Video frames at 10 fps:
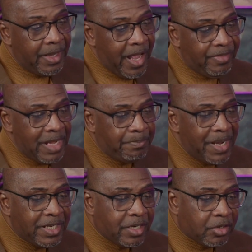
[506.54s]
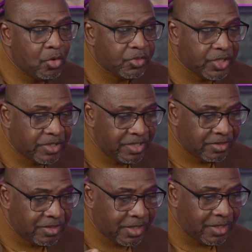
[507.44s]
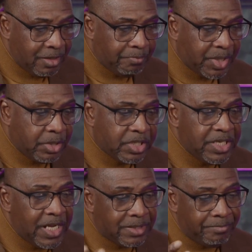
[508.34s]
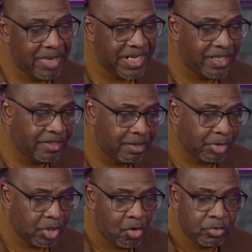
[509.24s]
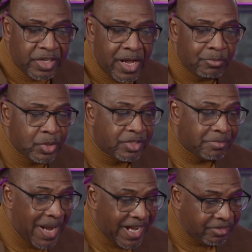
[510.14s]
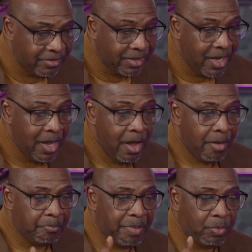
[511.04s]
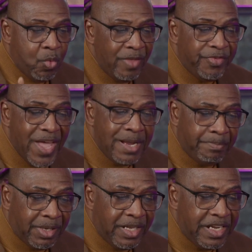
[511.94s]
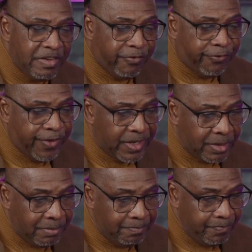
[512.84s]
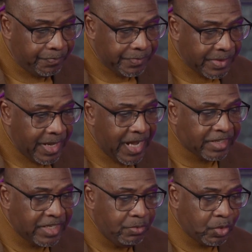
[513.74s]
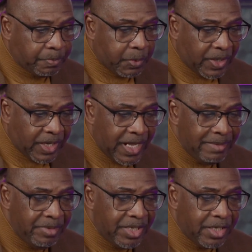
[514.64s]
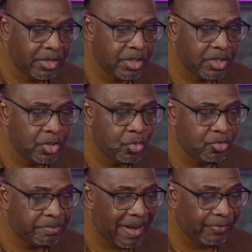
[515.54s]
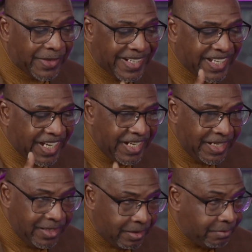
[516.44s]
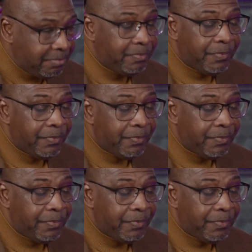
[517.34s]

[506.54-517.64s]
And they paid close attention to him because he had amazed them a long time with his magic. But when they believed Philip, as he was proclaiming the good news about the kingdom,